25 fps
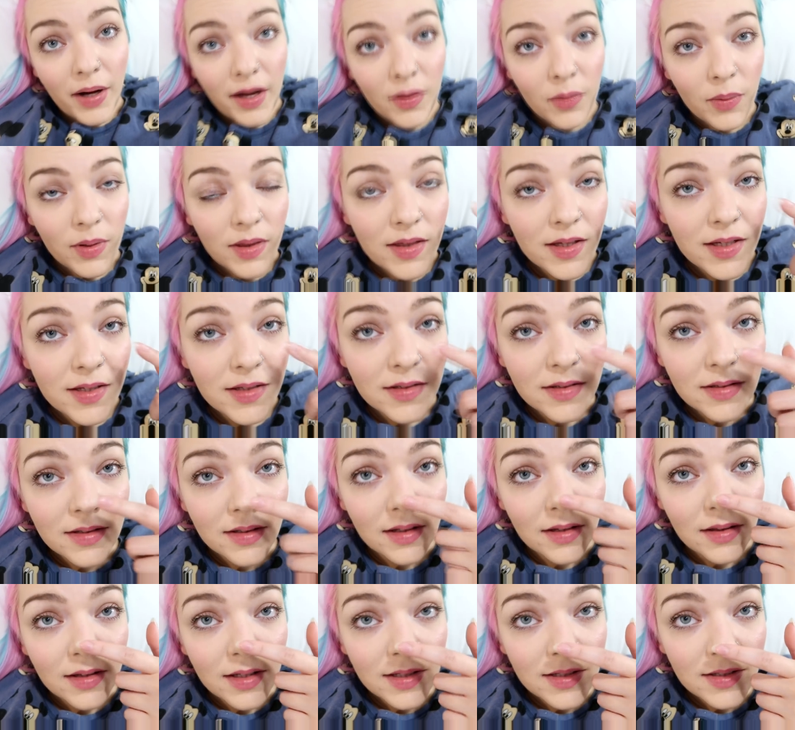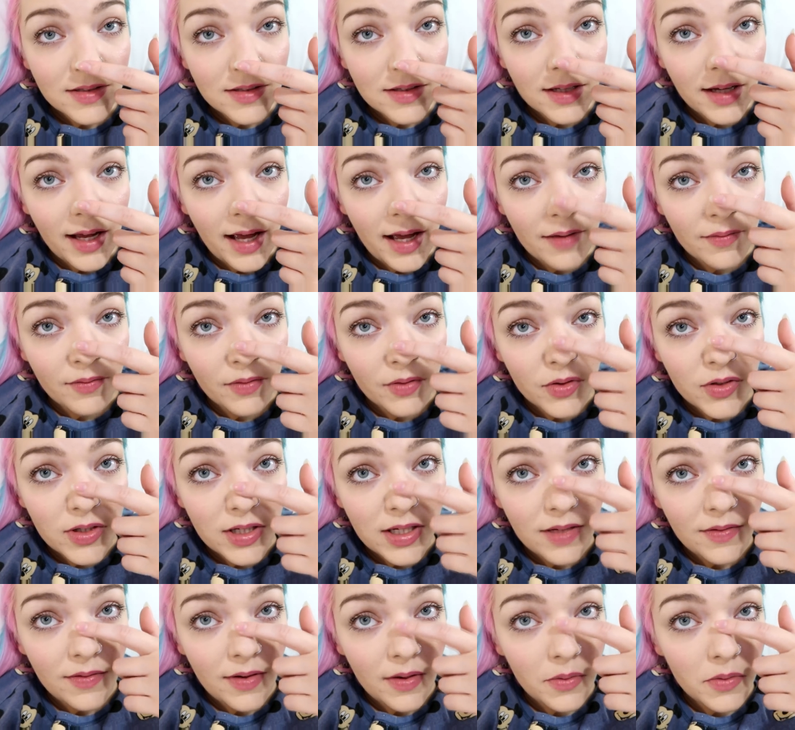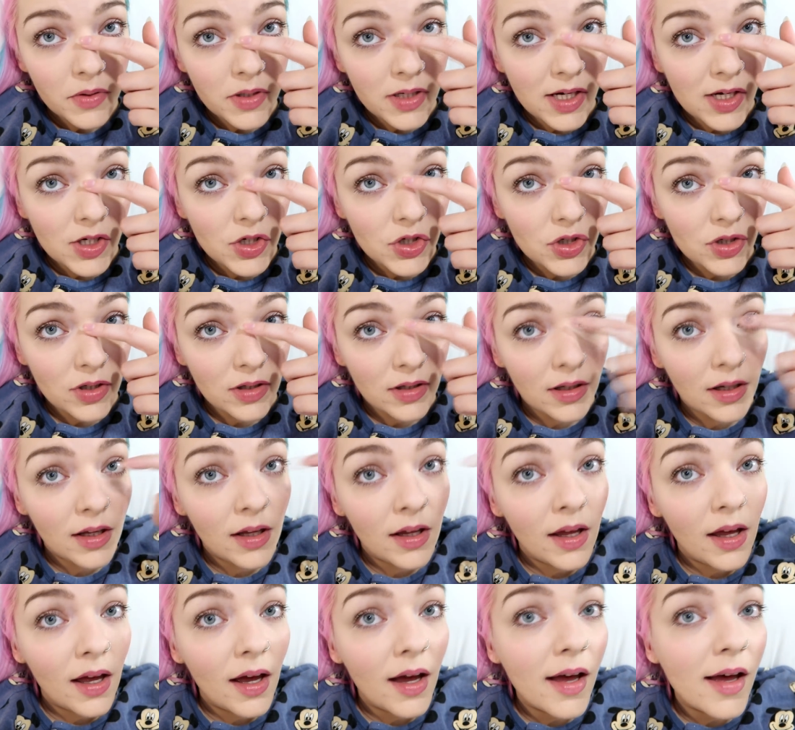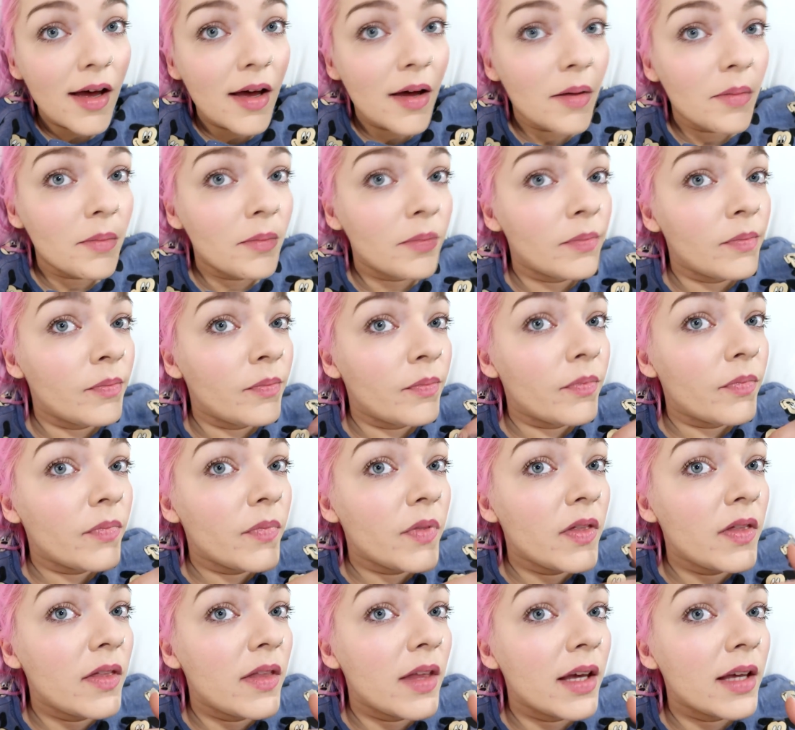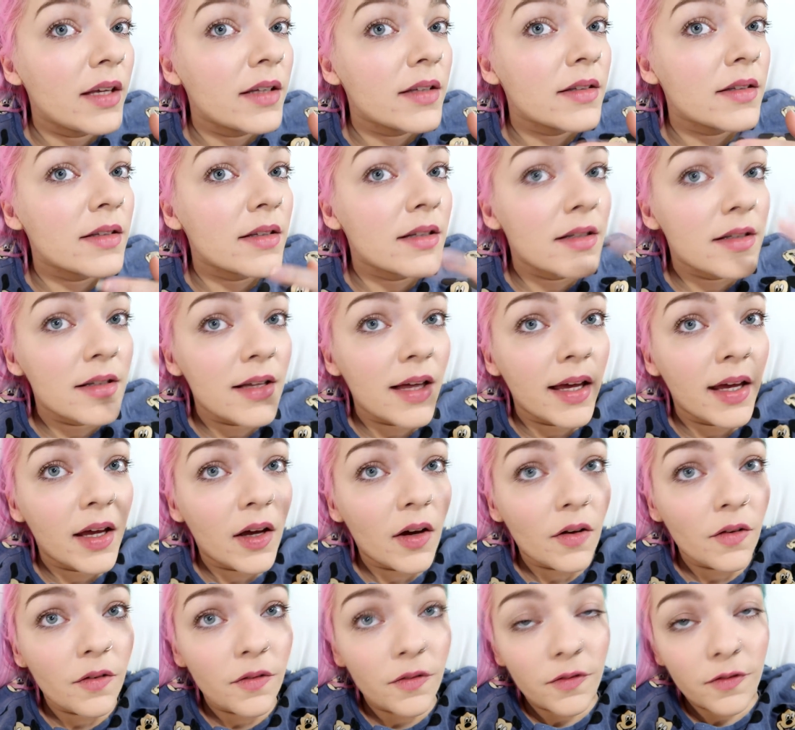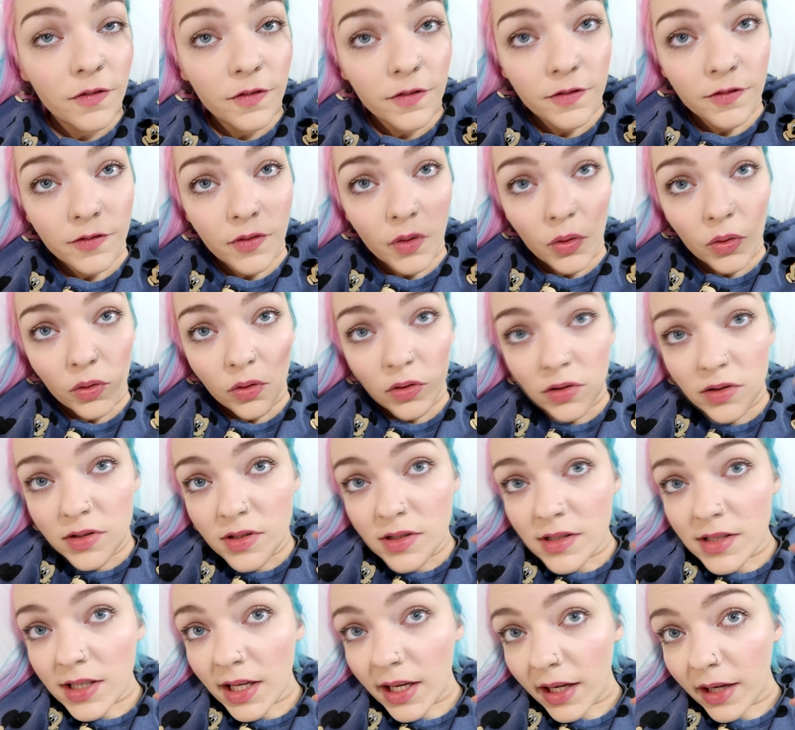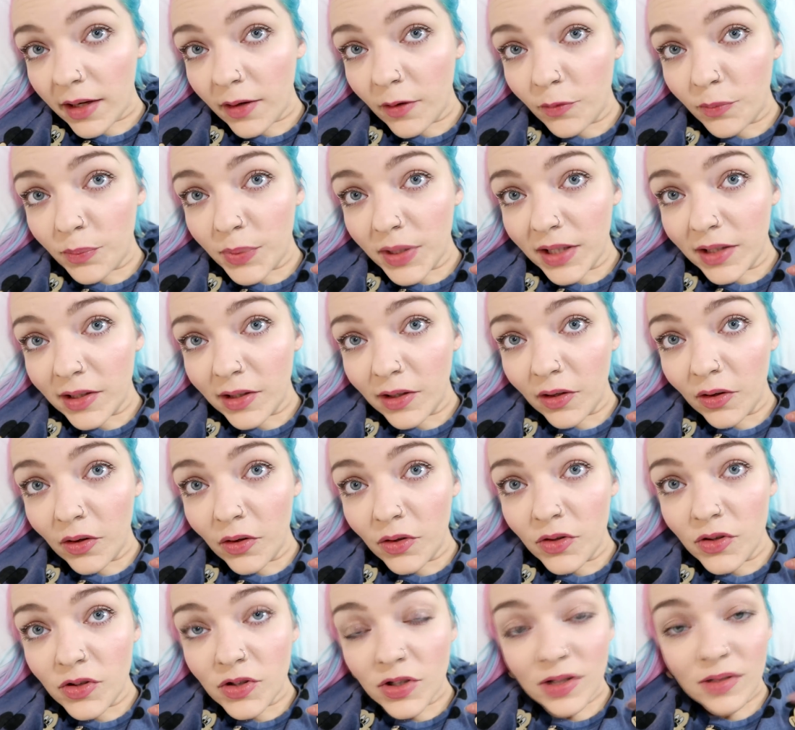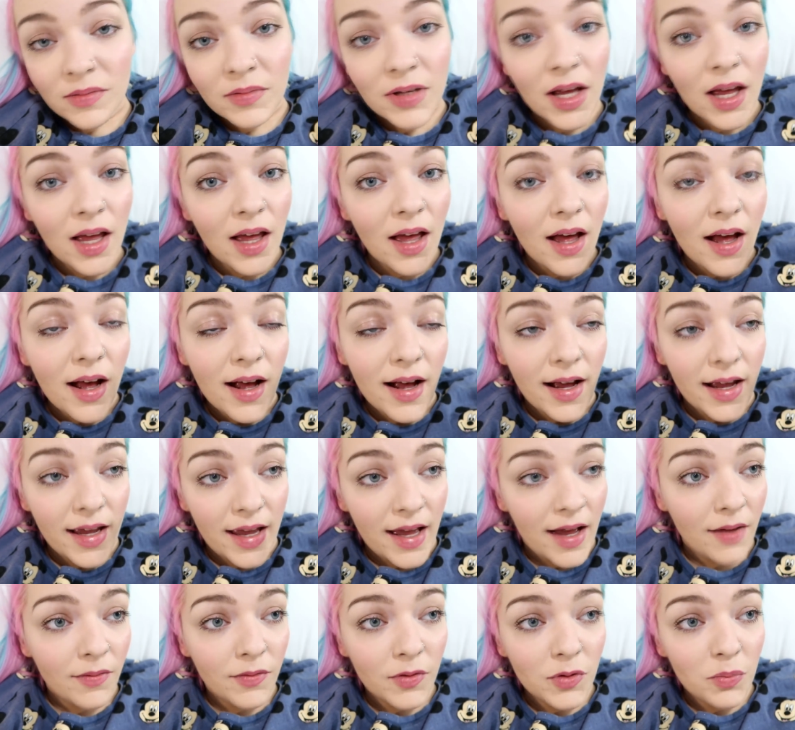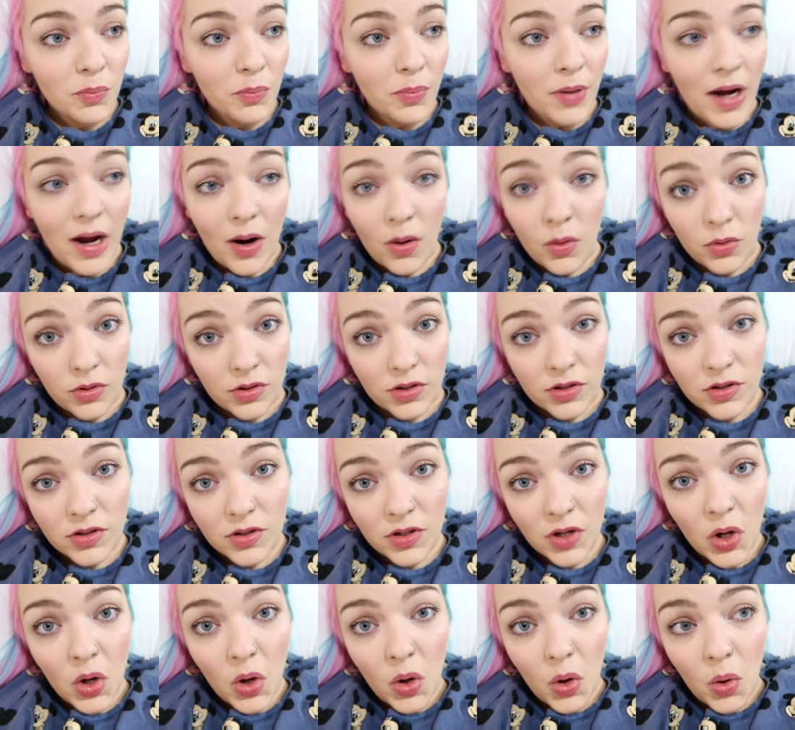By the way, this is the Kat Von D foundation. This is, like, a full day of being in London. I haven't powdered